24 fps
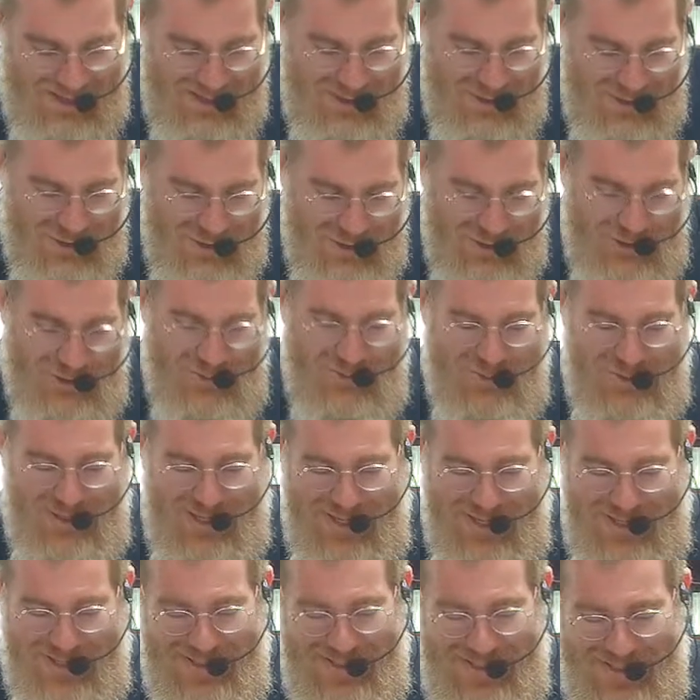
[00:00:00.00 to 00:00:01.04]
Children
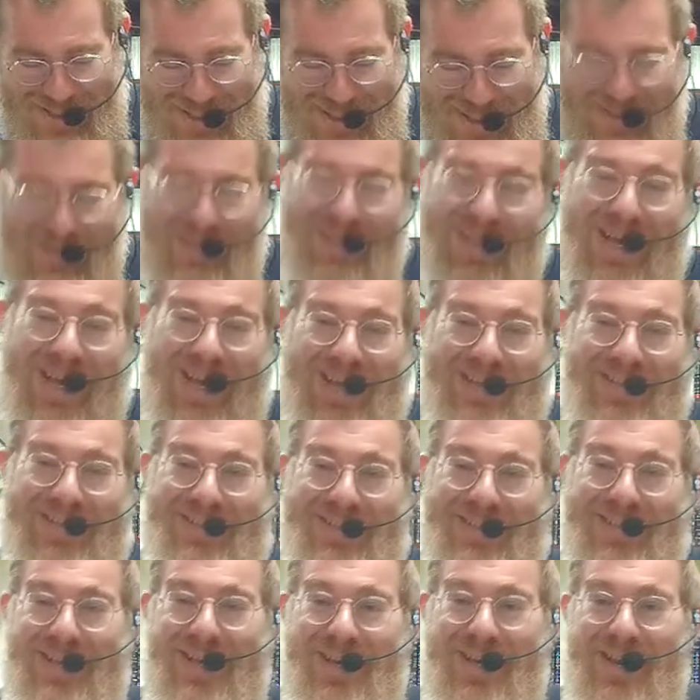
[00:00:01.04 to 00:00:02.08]
like to say it a lot.
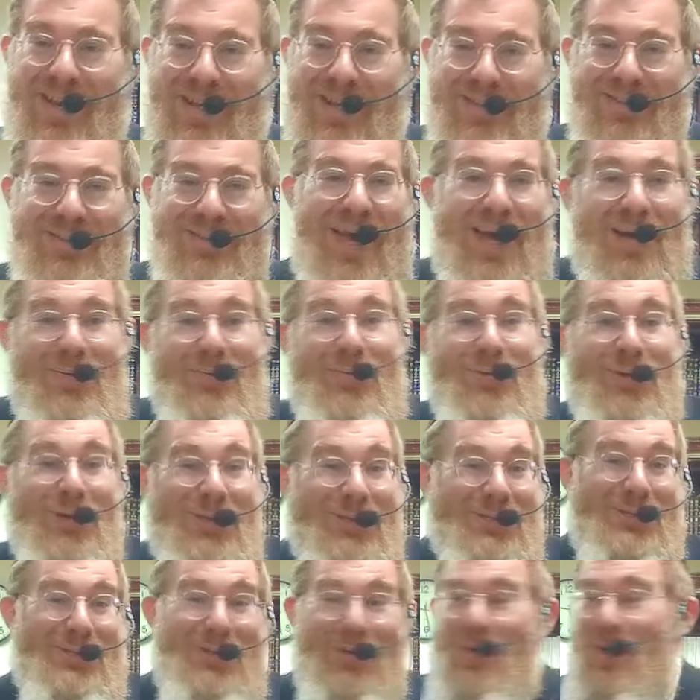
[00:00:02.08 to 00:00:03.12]
I worked
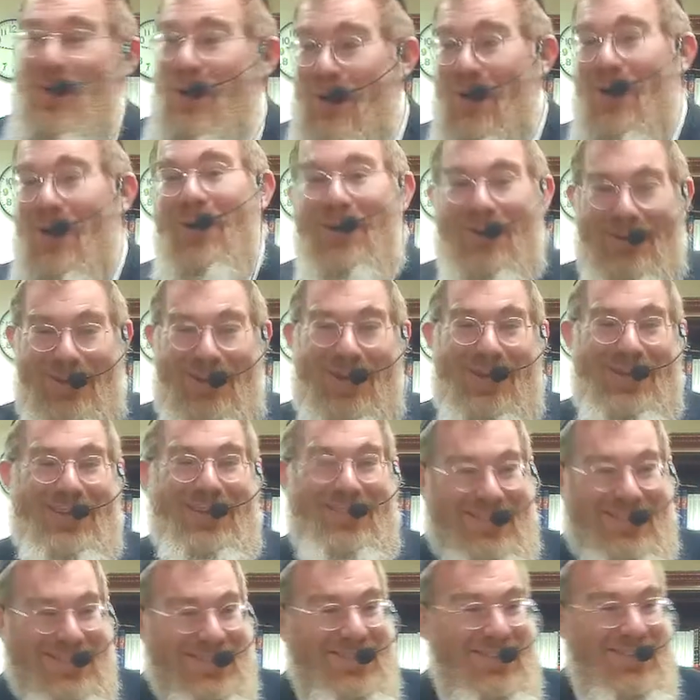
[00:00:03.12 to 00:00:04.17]
so hard on it.